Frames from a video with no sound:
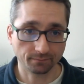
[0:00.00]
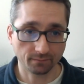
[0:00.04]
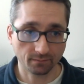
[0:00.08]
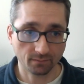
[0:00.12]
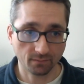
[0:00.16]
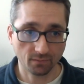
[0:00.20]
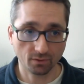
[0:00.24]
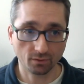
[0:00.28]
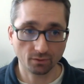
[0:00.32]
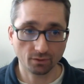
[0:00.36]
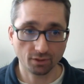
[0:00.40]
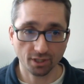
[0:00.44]

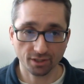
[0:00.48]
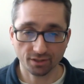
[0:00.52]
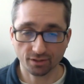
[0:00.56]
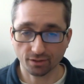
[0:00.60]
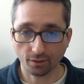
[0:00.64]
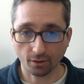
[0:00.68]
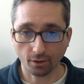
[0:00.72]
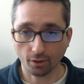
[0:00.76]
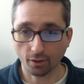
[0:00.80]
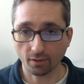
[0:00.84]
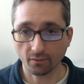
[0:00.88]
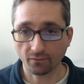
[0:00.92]
you just
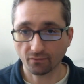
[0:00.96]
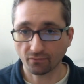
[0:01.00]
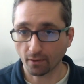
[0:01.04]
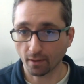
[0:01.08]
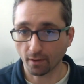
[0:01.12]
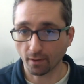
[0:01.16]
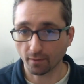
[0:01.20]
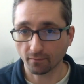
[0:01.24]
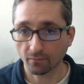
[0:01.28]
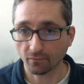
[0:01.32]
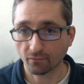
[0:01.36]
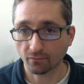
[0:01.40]
earn
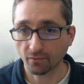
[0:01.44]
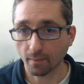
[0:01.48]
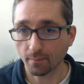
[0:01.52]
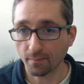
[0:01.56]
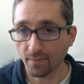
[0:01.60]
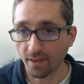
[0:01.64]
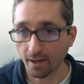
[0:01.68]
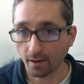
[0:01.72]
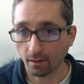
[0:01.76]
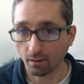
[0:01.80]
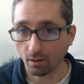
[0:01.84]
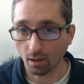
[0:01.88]
from
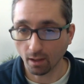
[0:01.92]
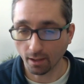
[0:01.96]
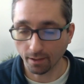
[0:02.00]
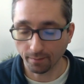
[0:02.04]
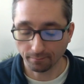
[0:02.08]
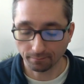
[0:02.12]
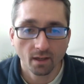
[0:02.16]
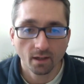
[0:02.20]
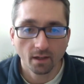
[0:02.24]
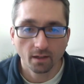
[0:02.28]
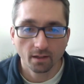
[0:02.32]
there on.